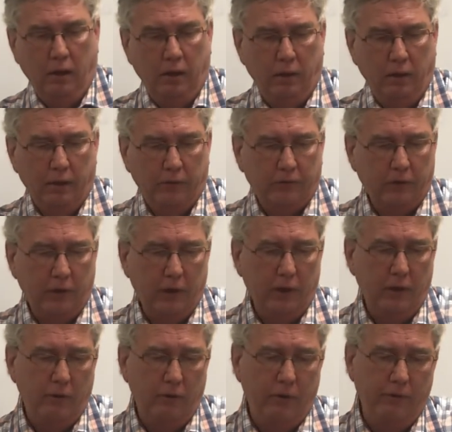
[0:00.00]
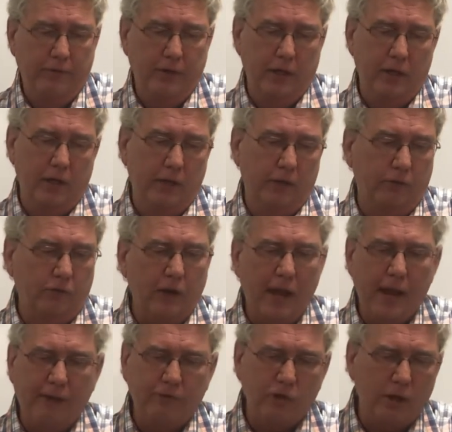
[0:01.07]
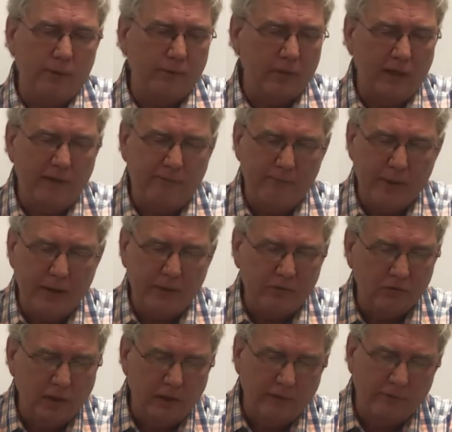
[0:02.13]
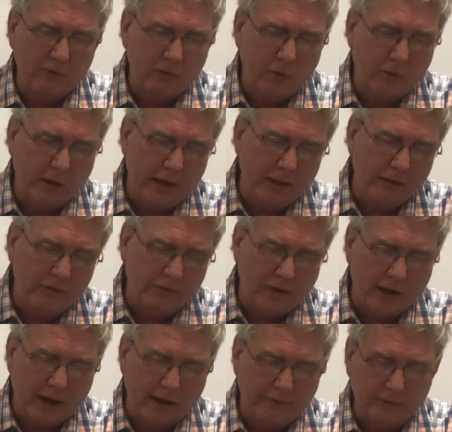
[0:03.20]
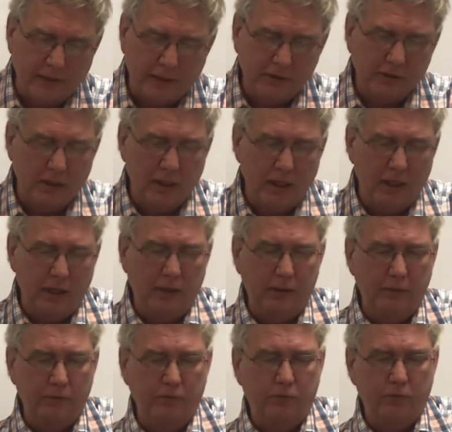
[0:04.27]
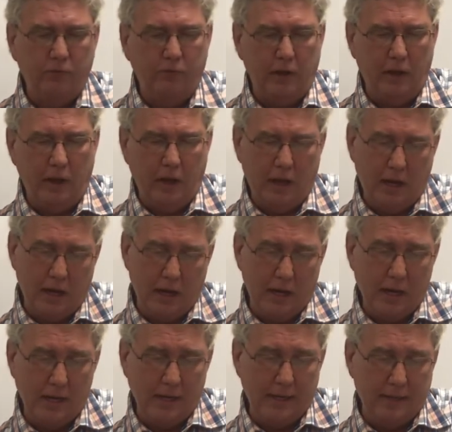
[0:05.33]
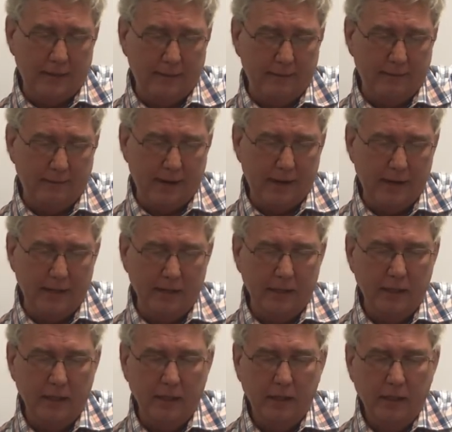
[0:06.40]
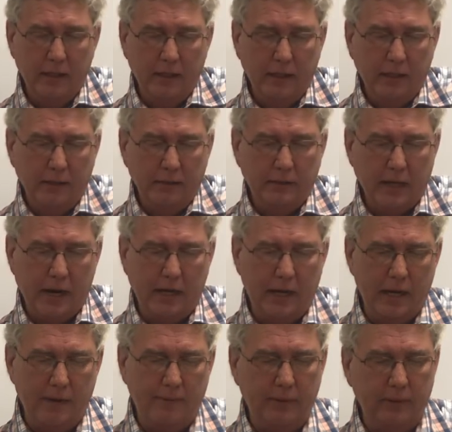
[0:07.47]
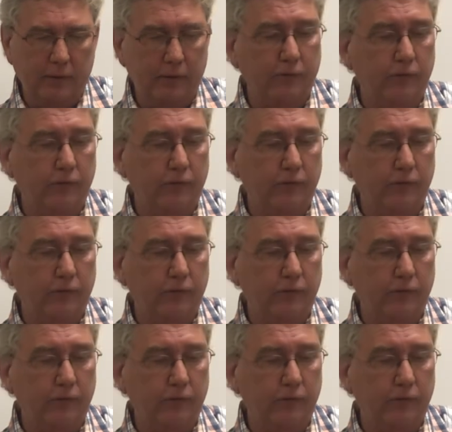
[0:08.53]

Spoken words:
Let's see, we've done staff, treble clef, bass clef, grand staff, ledger lines, all right. dynamics.